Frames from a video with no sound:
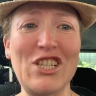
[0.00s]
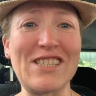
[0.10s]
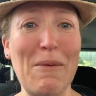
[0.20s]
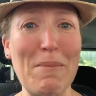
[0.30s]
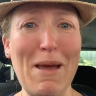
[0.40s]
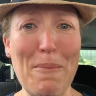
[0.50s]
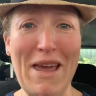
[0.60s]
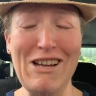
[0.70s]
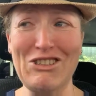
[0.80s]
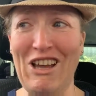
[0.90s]
she sent me a
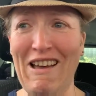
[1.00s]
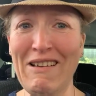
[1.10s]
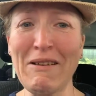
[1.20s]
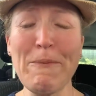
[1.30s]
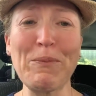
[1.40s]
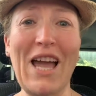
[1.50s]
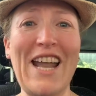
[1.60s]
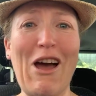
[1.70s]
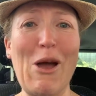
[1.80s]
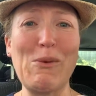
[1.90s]
picture
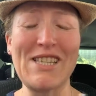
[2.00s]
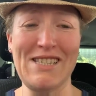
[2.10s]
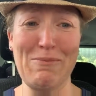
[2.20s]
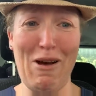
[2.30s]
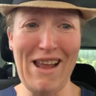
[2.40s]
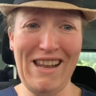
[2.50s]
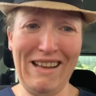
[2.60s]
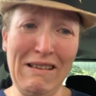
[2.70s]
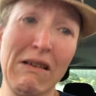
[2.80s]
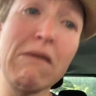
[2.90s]
and I was smiling.